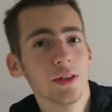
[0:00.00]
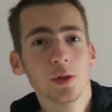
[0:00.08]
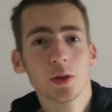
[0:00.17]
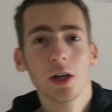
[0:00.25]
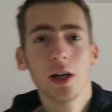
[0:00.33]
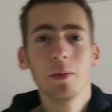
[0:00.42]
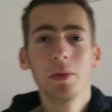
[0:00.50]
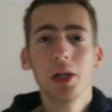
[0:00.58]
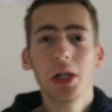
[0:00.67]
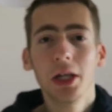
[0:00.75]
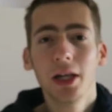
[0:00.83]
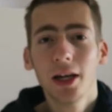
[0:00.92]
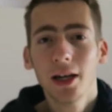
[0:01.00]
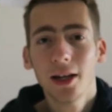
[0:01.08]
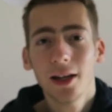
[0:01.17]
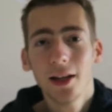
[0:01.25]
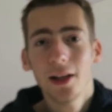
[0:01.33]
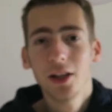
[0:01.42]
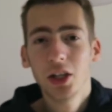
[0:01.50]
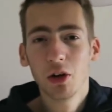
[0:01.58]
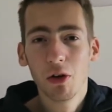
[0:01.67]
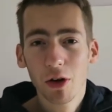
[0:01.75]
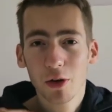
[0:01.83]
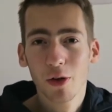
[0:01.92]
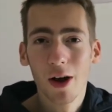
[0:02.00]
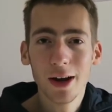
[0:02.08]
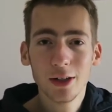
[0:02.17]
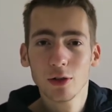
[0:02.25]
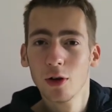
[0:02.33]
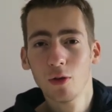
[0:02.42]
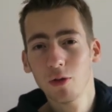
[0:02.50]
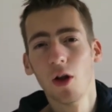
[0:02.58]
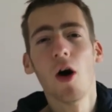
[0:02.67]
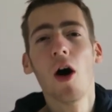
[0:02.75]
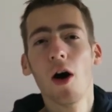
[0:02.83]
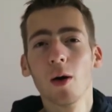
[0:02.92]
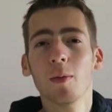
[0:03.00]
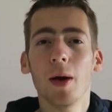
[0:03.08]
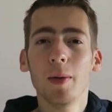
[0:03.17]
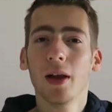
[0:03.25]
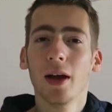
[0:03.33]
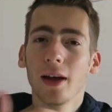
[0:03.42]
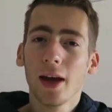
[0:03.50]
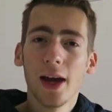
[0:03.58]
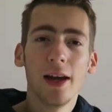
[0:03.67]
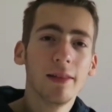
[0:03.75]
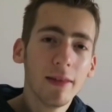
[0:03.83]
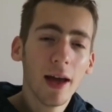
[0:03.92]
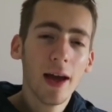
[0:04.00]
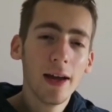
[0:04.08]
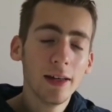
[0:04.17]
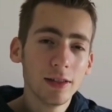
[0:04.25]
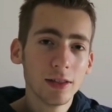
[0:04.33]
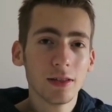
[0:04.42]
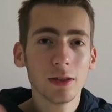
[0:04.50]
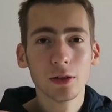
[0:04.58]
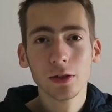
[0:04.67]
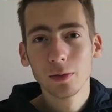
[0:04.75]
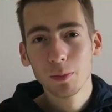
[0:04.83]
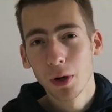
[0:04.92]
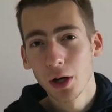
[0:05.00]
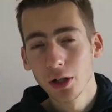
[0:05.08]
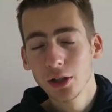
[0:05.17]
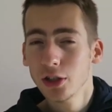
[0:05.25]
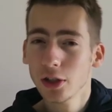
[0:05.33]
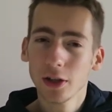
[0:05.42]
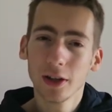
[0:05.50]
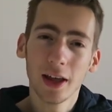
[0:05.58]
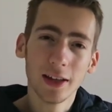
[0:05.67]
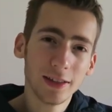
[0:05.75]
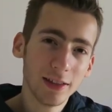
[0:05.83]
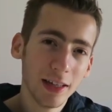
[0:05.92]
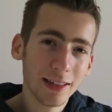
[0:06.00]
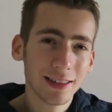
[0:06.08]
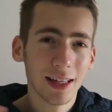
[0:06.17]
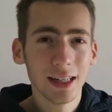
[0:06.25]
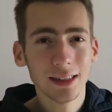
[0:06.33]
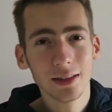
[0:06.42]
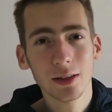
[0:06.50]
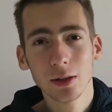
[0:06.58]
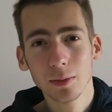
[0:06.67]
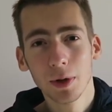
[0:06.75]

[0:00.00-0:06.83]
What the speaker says: this was gonna be, you know, a gradual vlog, maybe like 8 days till the departure, and then 6 days till